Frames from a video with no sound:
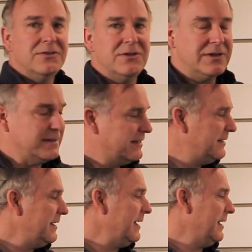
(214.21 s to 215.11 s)
So you can
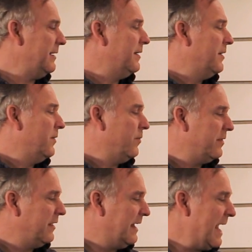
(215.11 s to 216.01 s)
see
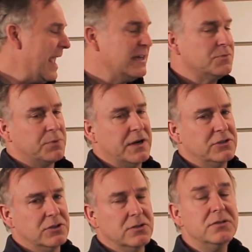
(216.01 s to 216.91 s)
with gauge
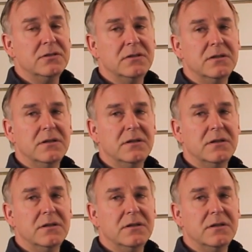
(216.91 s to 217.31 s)
pressures,